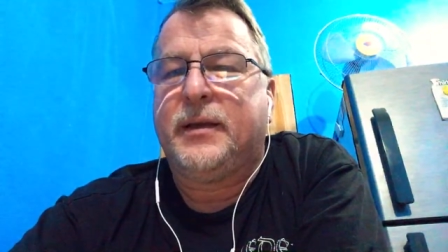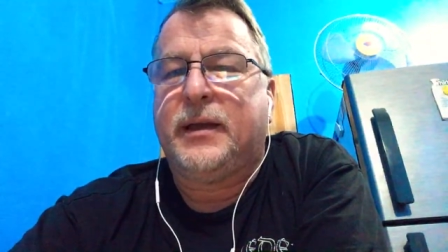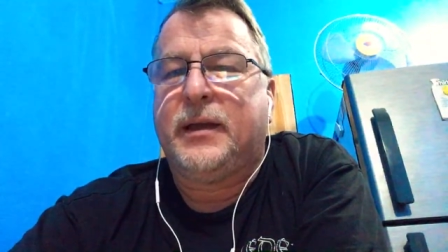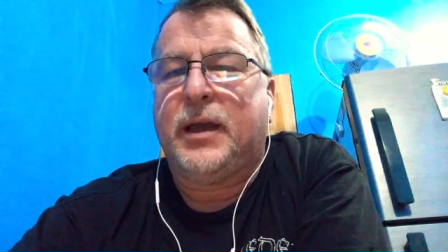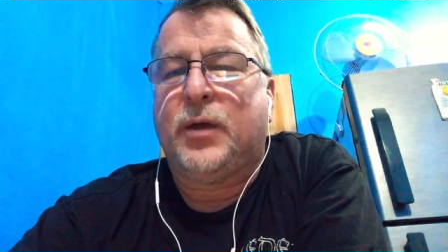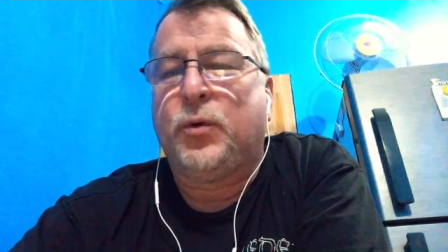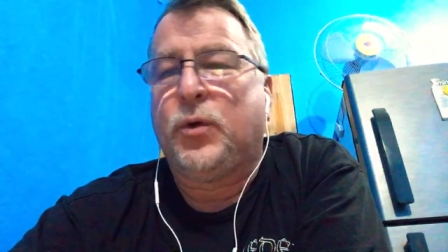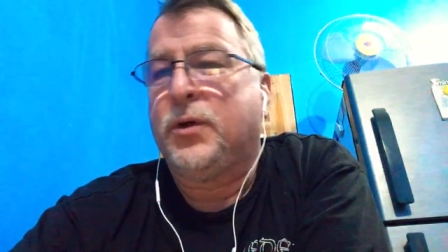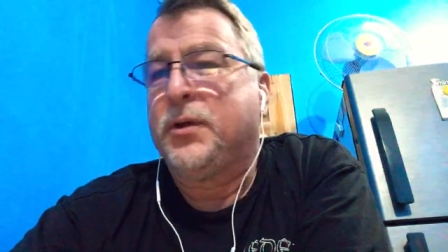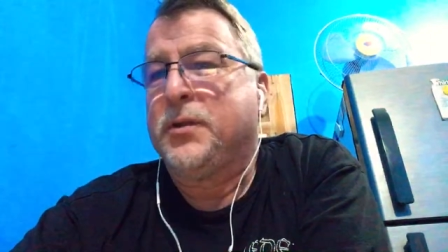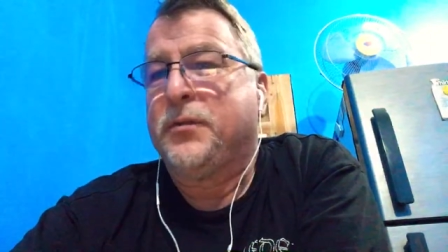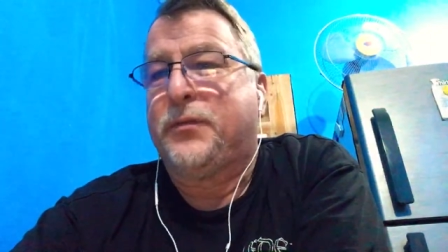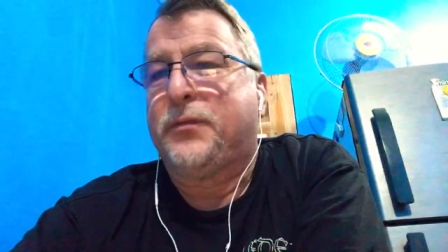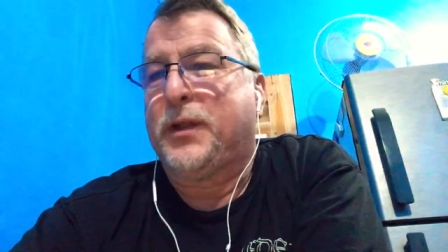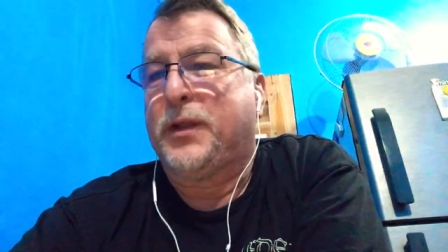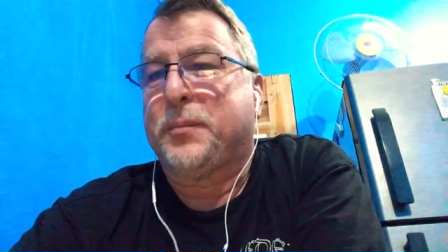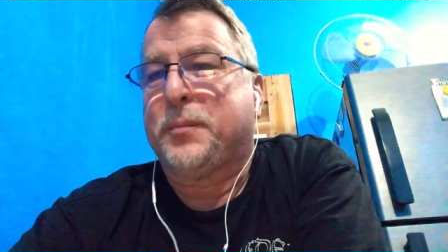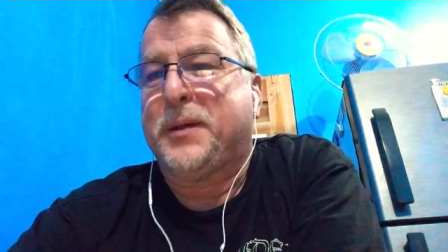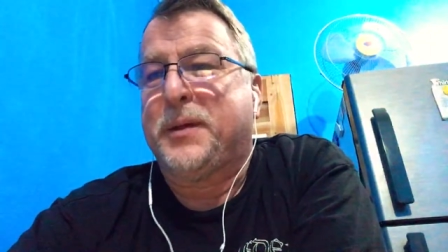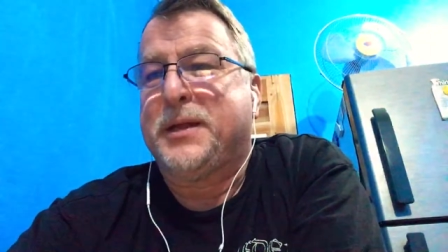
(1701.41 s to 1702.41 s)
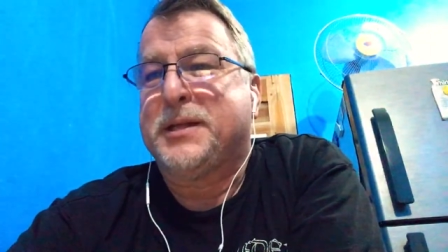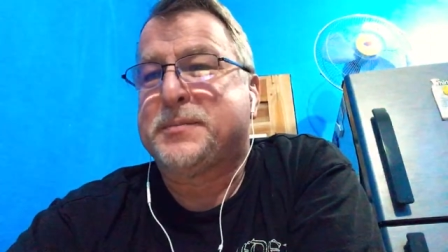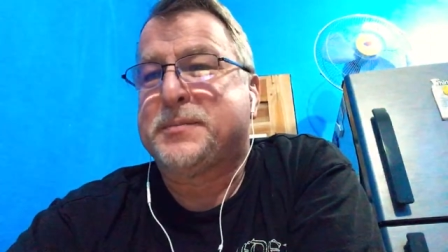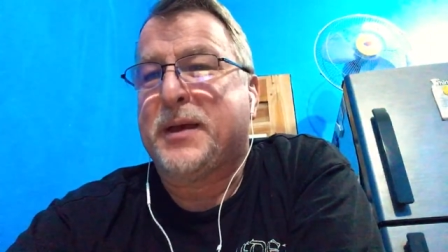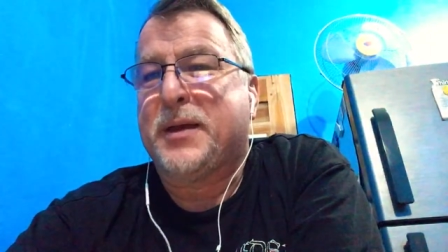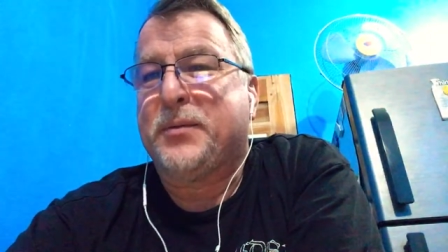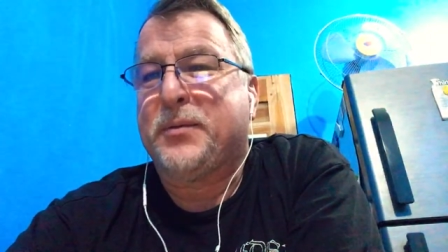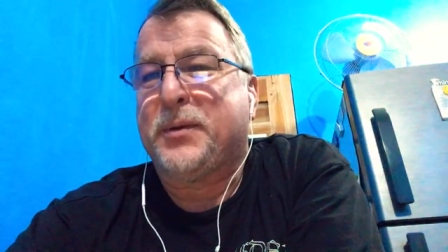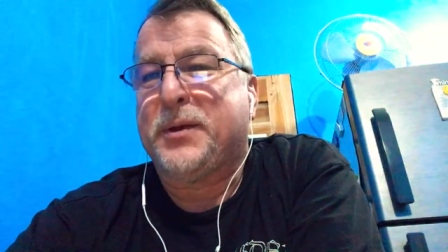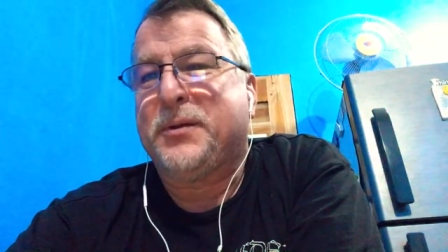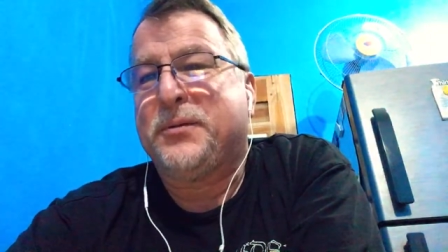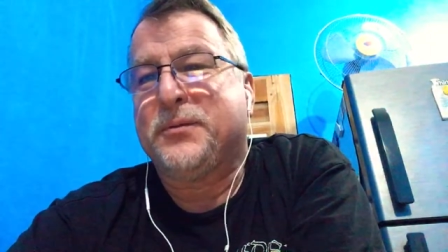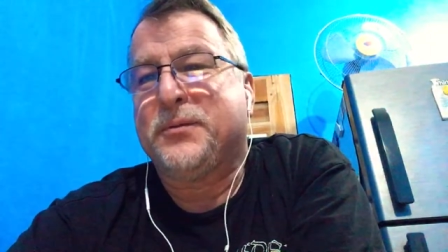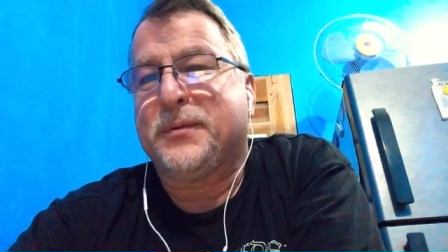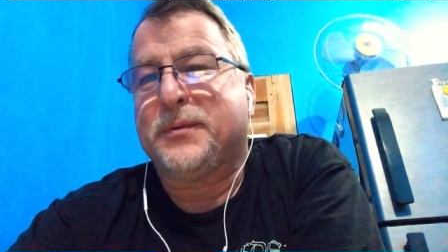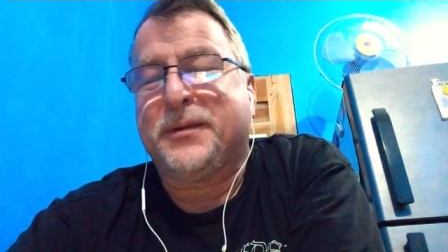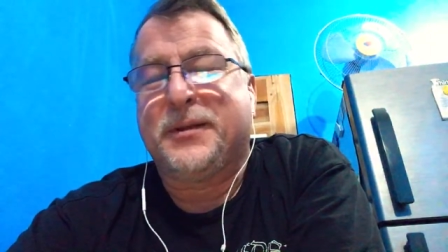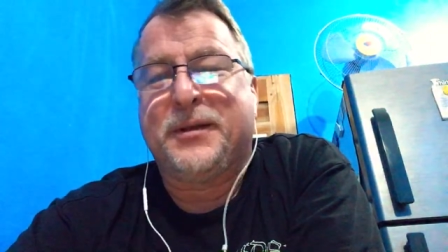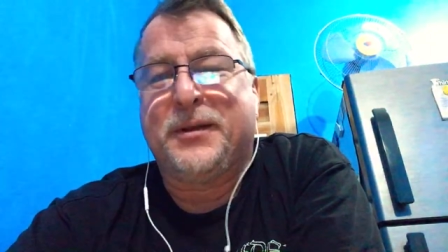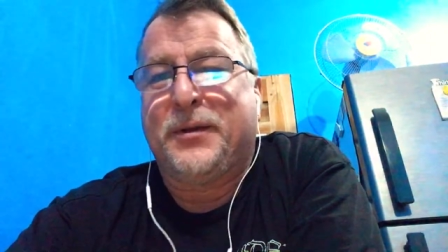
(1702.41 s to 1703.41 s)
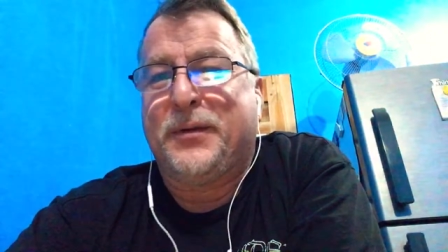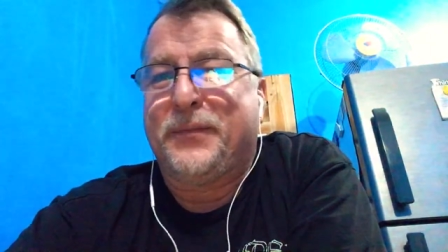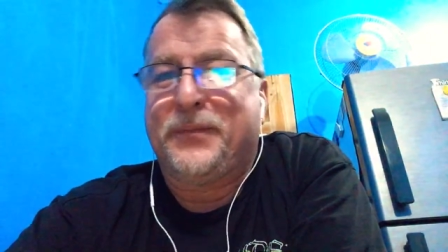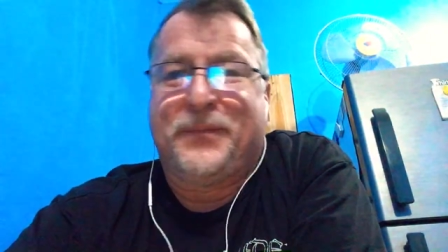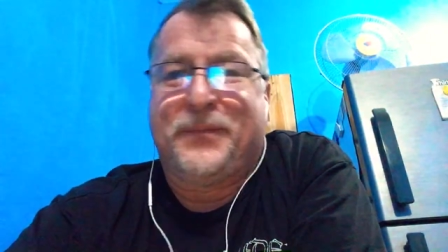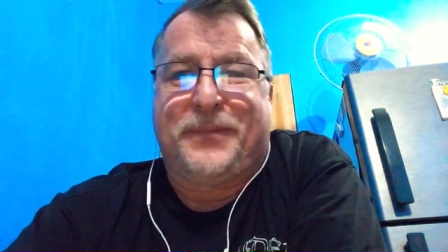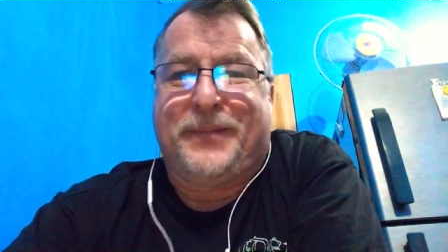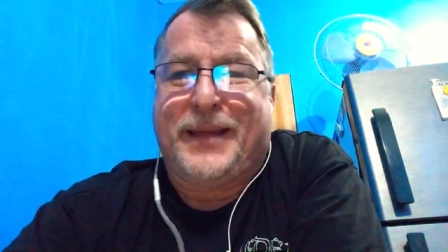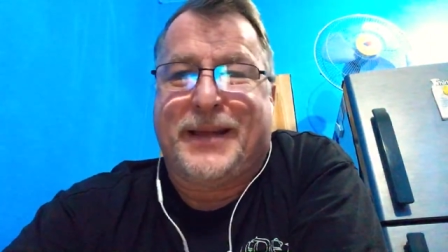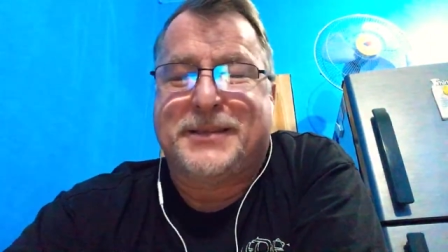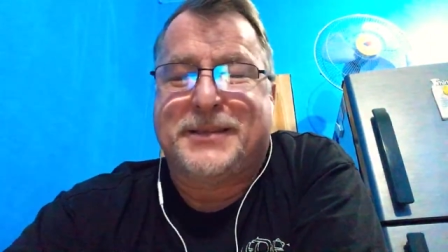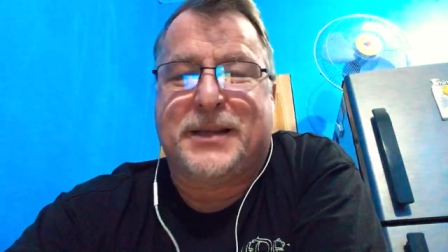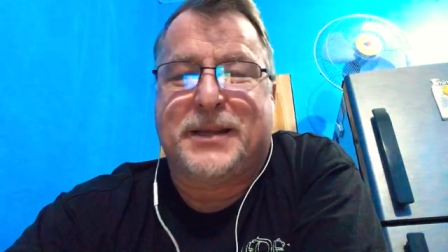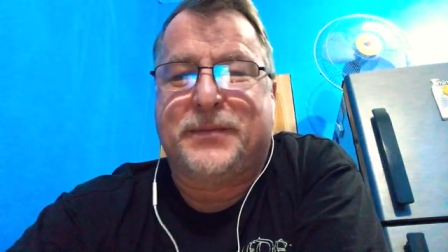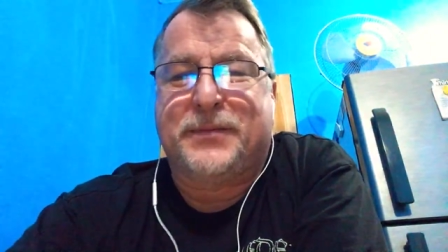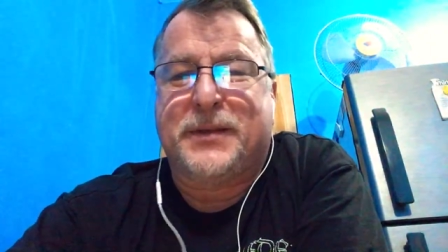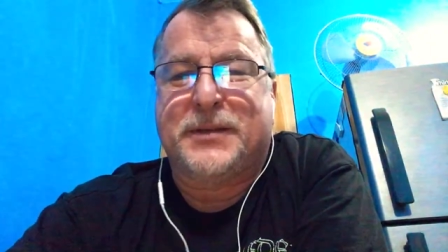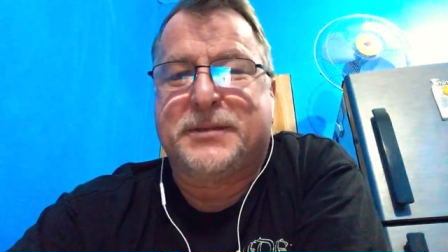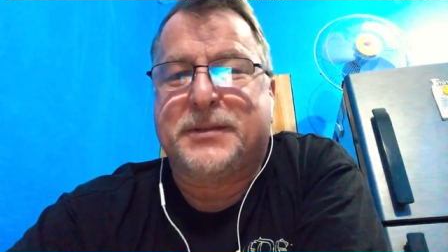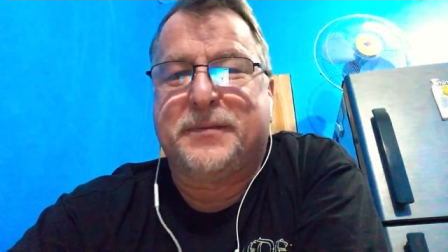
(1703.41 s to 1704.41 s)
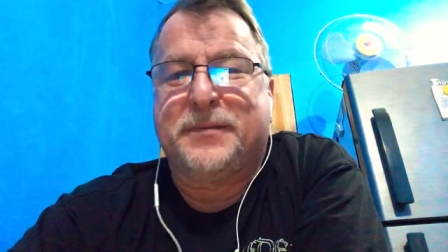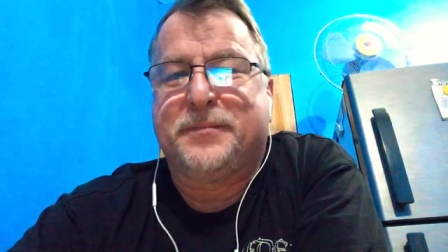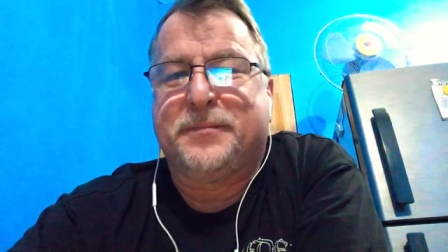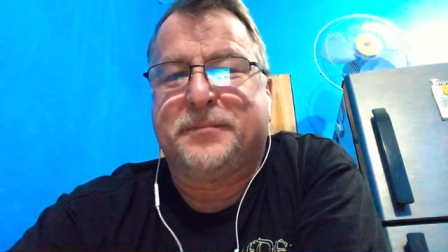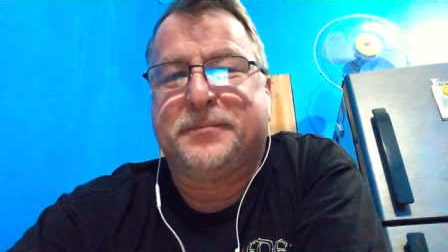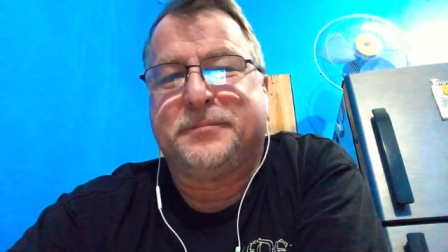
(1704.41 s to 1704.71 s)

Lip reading: We're in the Philippines, man. We don't, you know, that stuff doesn't